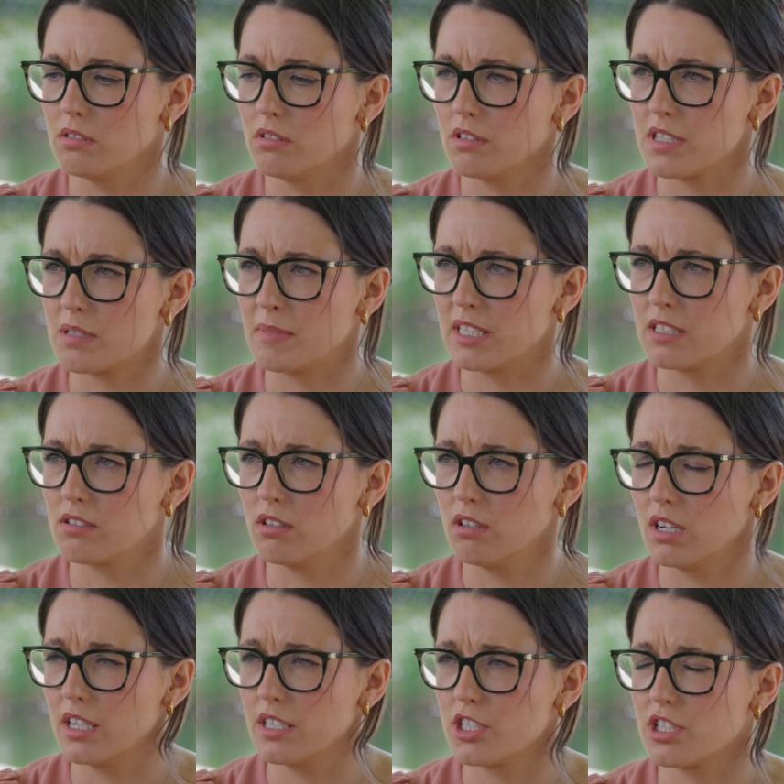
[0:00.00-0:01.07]
lost my
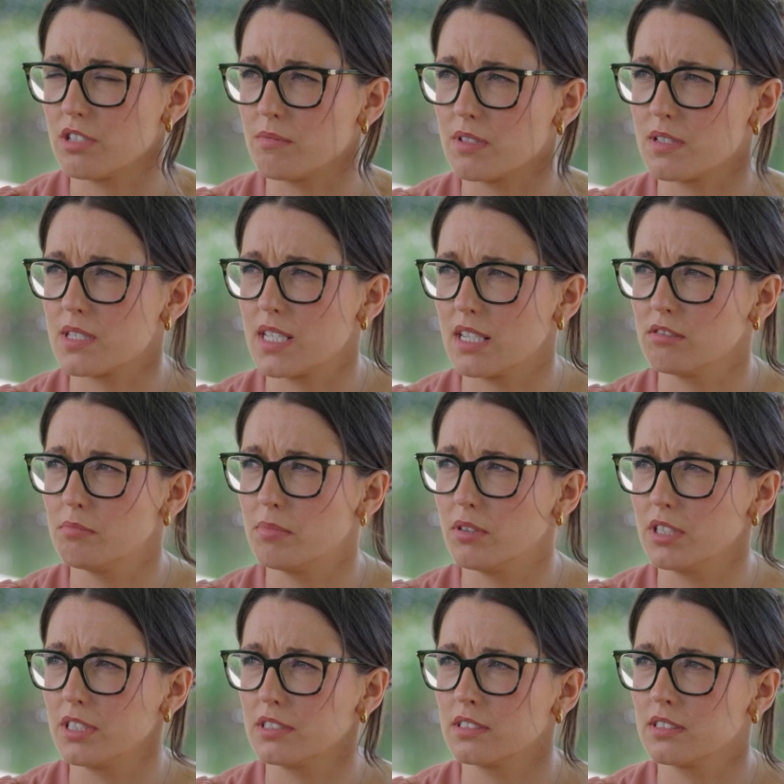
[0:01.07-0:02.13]
daughter. She was
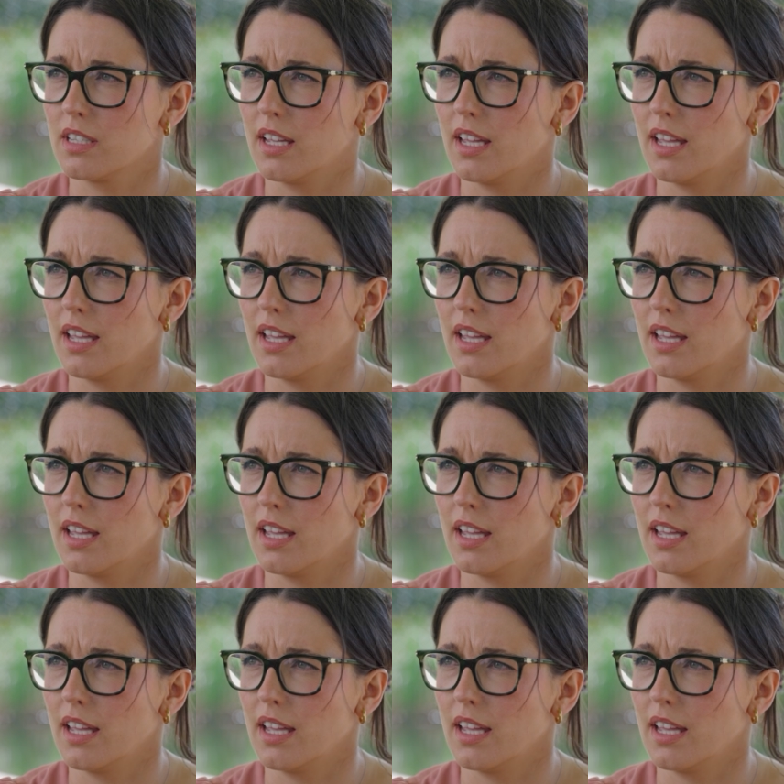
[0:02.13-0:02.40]
stillborn.